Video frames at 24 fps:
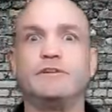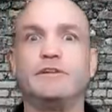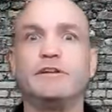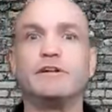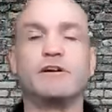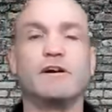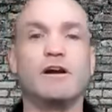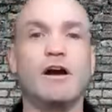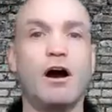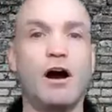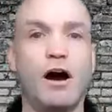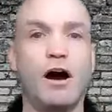
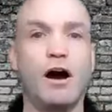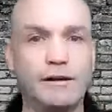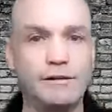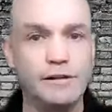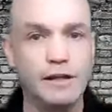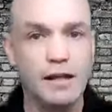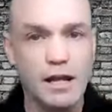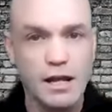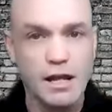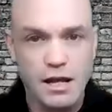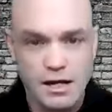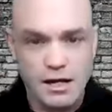Dear God,
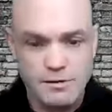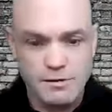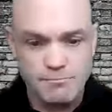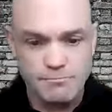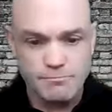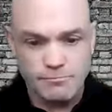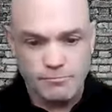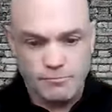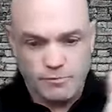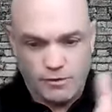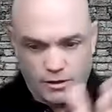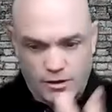
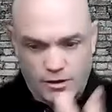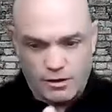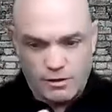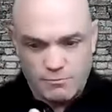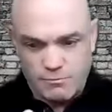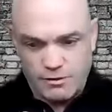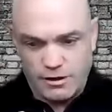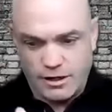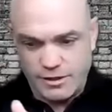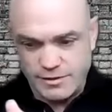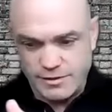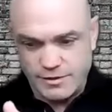
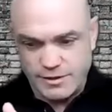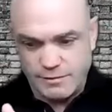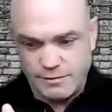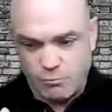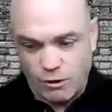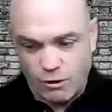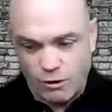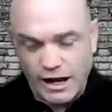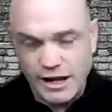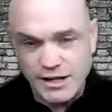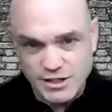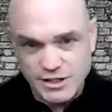Because
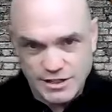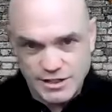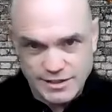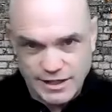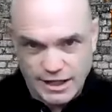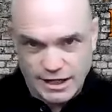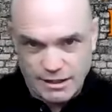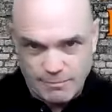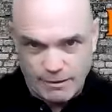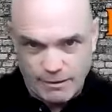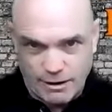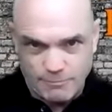what I just
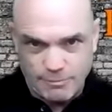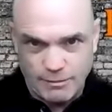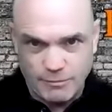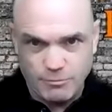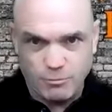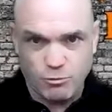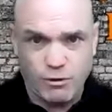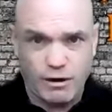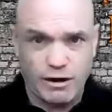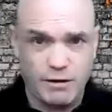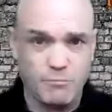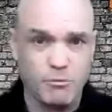said about
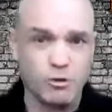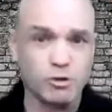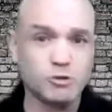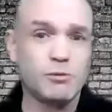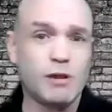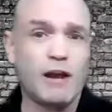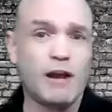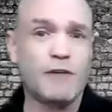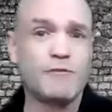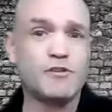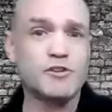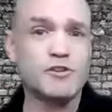people writing
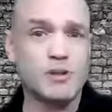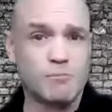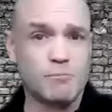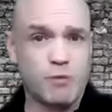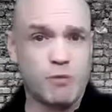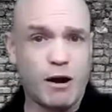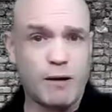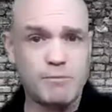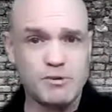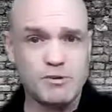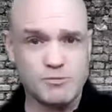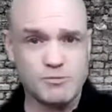multiple offers on
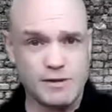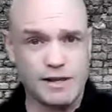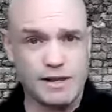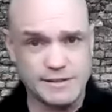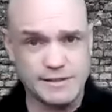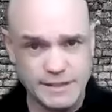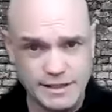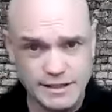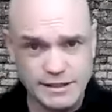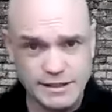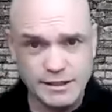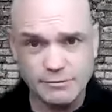properties
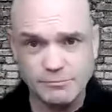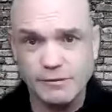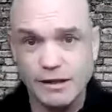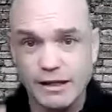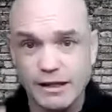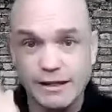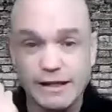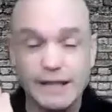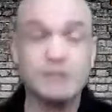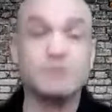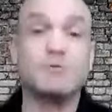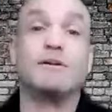without seeing them,
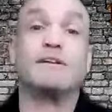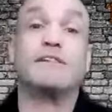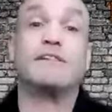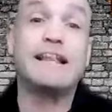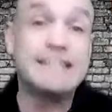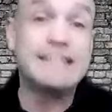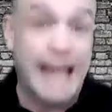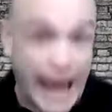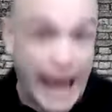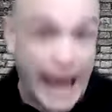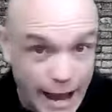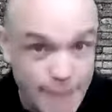guess what?
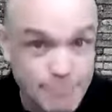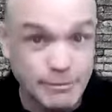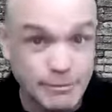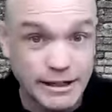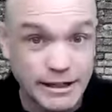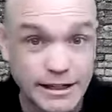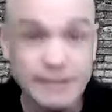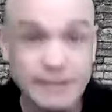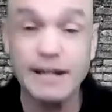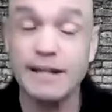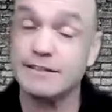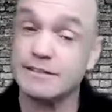That's
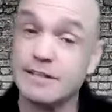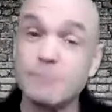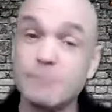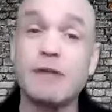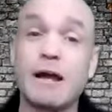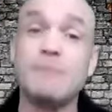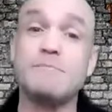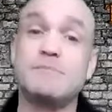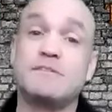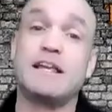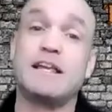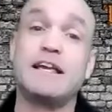happening. And
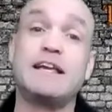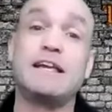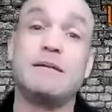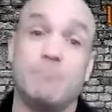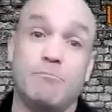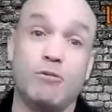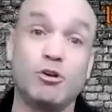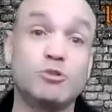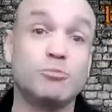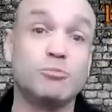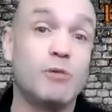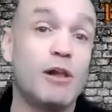sometimes they get
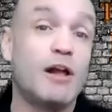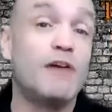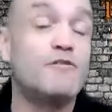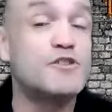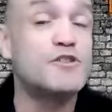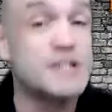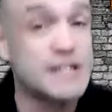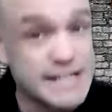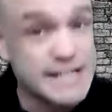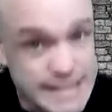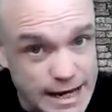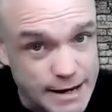multiple
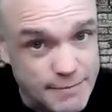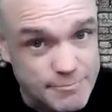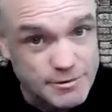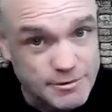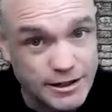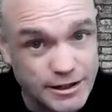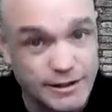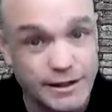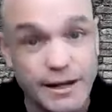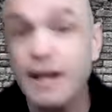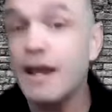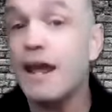offers
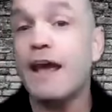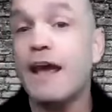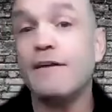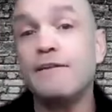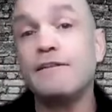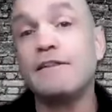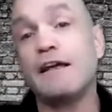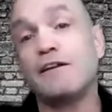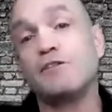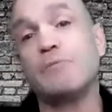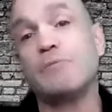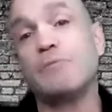accepted
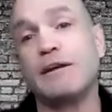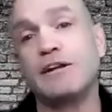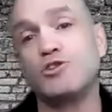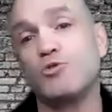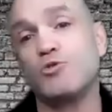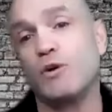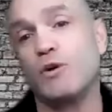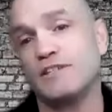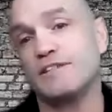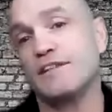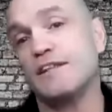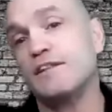and then they have to make a
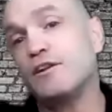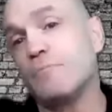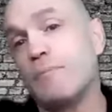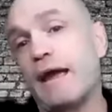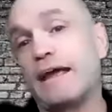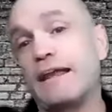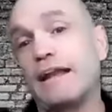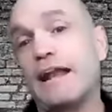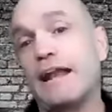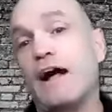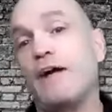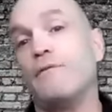choice. Then they're
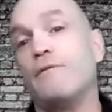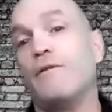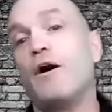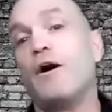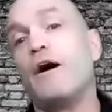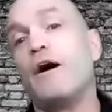backing out.